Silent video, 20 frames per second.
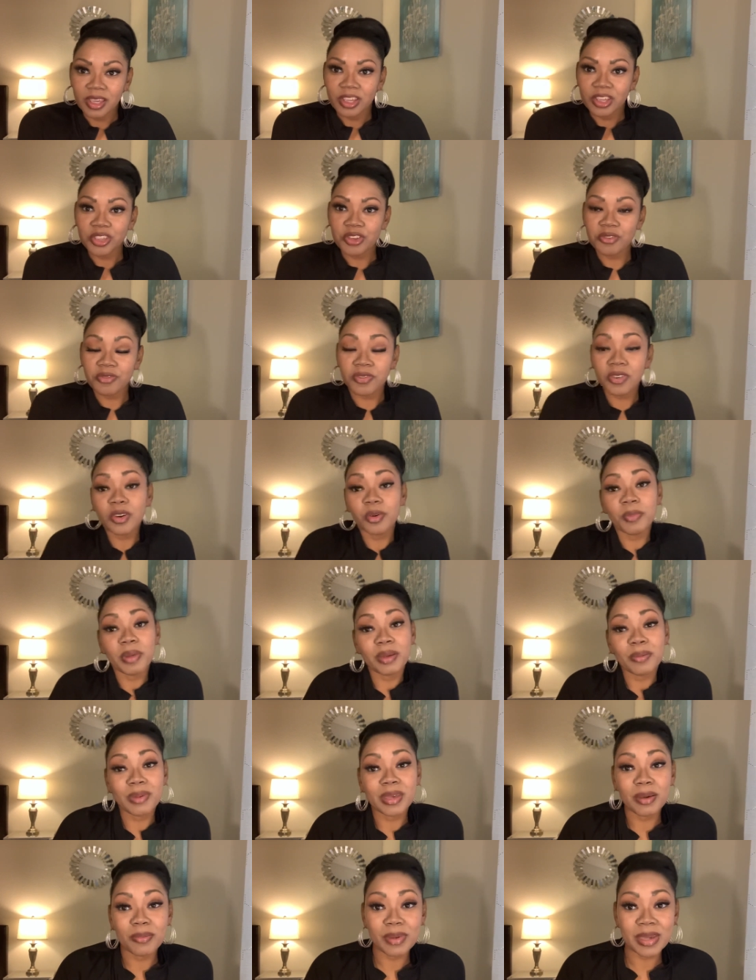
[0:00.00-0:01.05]
You feel
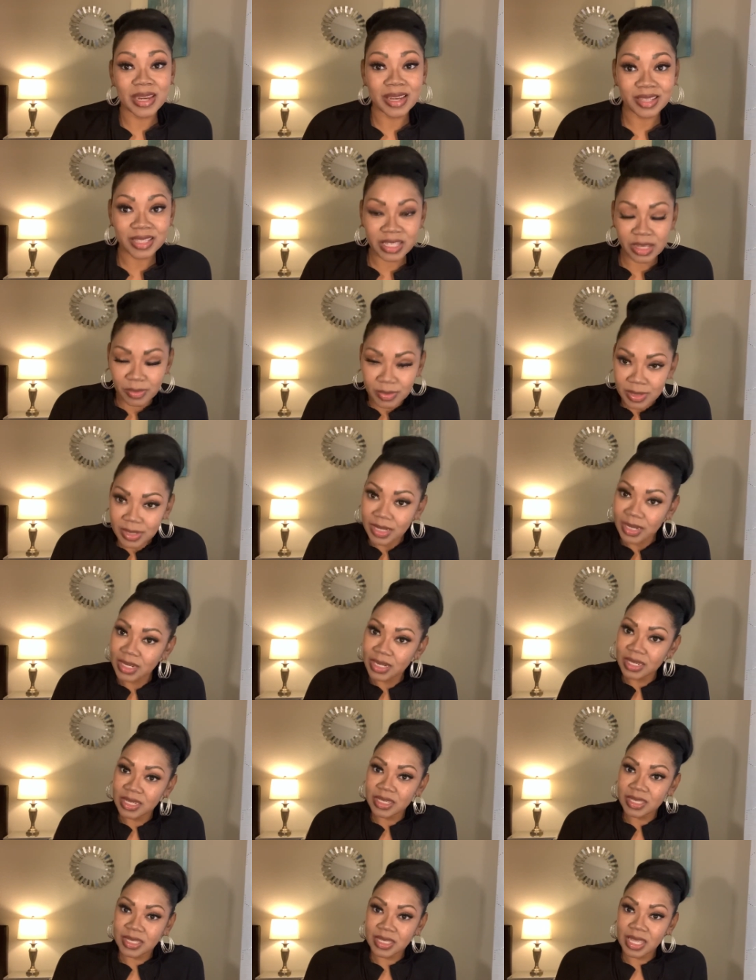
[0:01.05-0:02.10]
maybe a bit intimidated
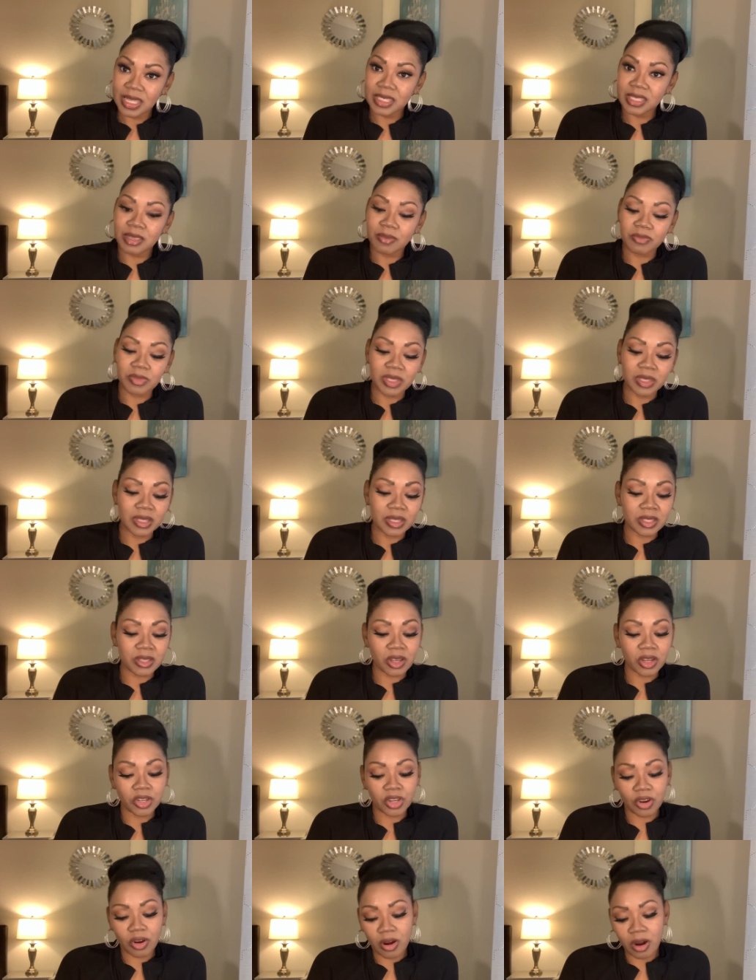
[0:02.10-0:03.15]
to say something that's on
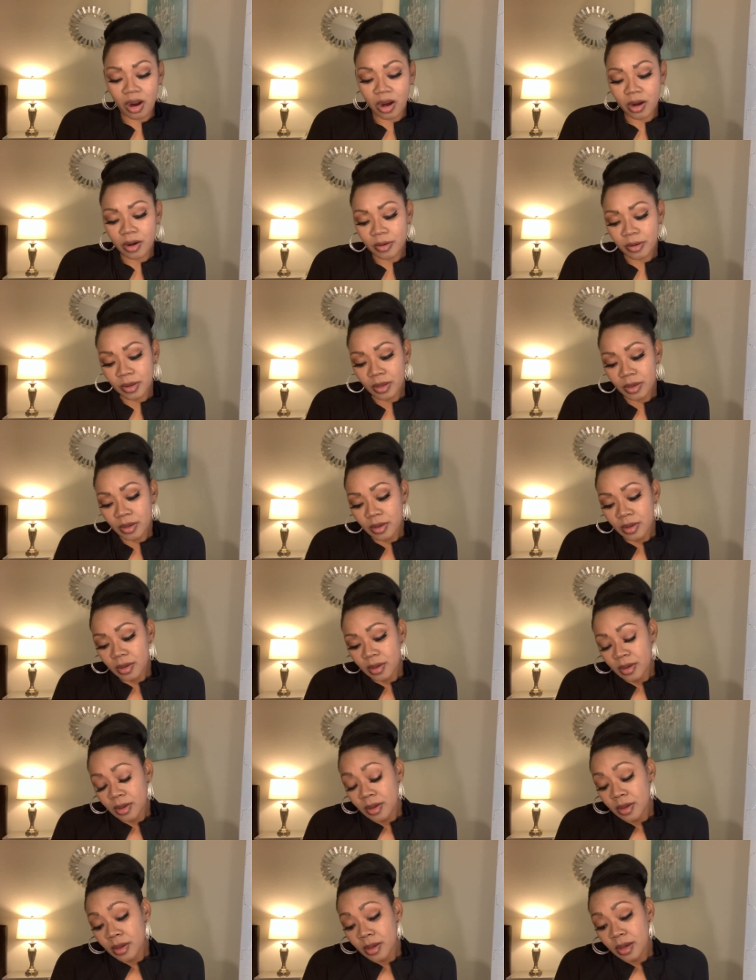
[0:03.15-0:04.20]
your heart.
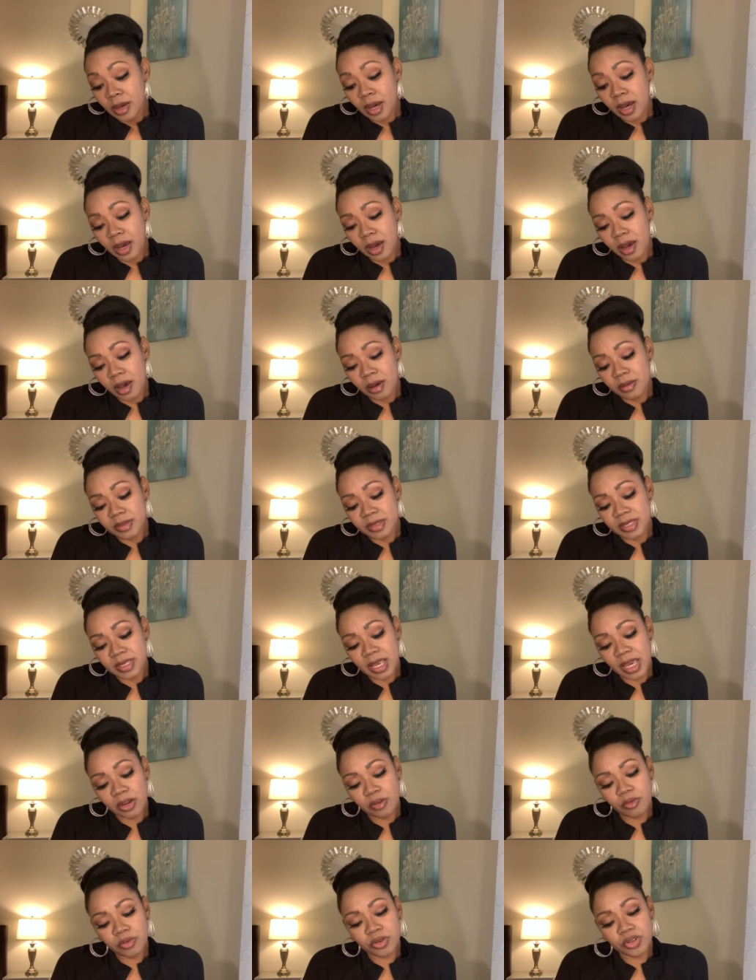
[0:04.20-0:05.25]

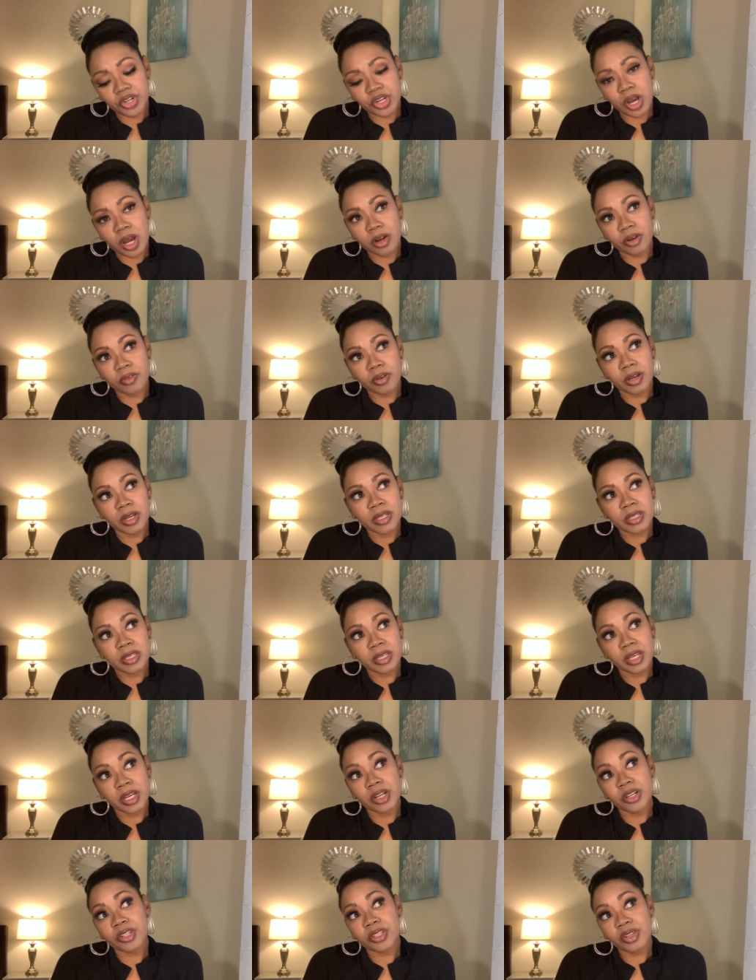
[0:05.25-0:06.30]
Sacral chakra is
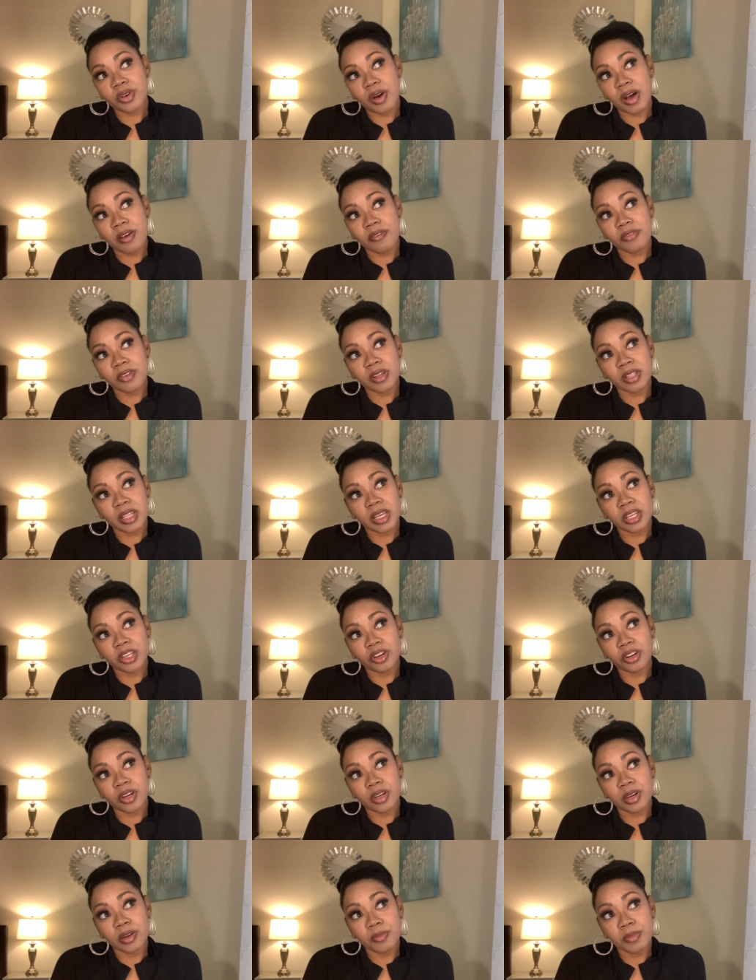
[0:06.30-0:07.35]
here, so I feel like you're
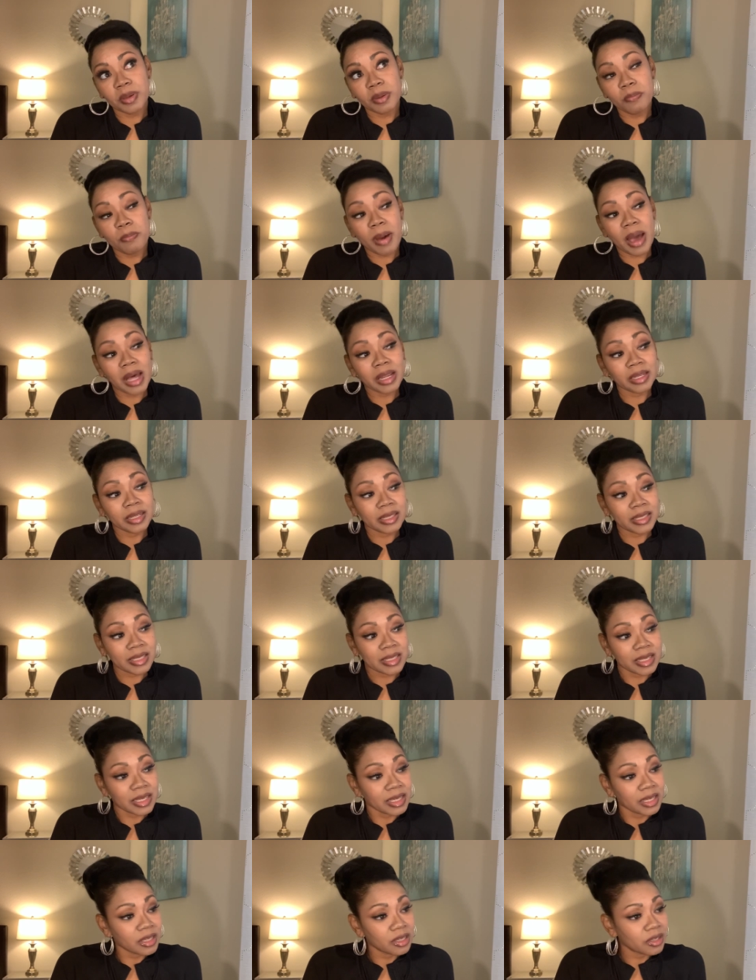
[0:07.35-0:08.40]
going to be
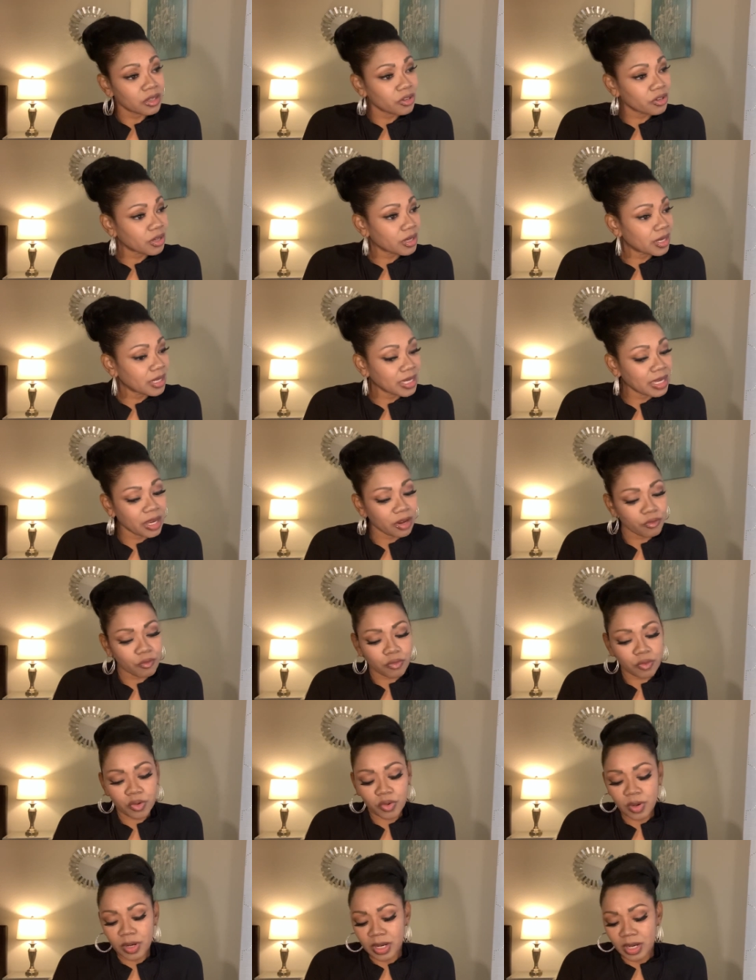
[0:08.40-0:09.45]
balancing, you're going to get
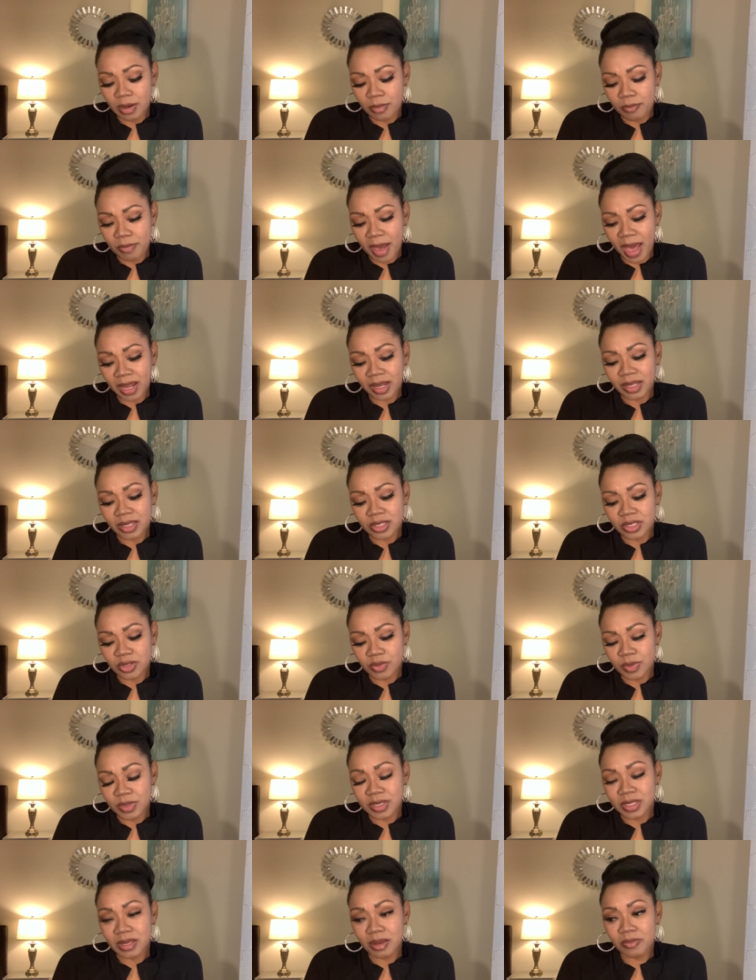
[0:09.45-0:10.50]
rooted and balanced
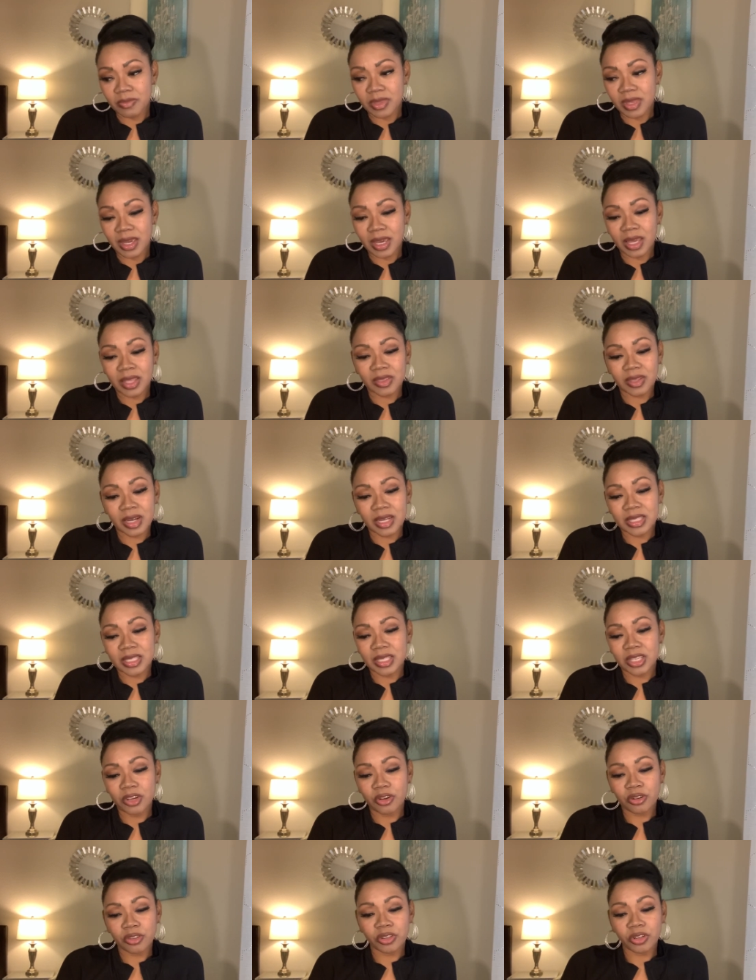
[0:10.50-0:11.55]
with something. And then I see
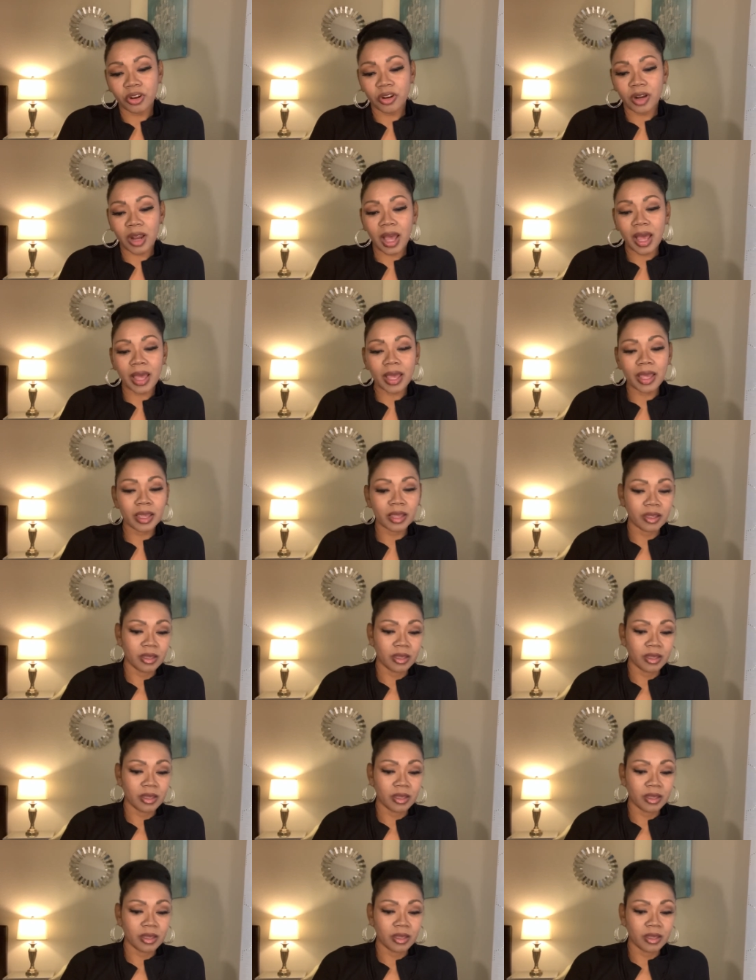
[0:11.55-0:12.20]
your third eye.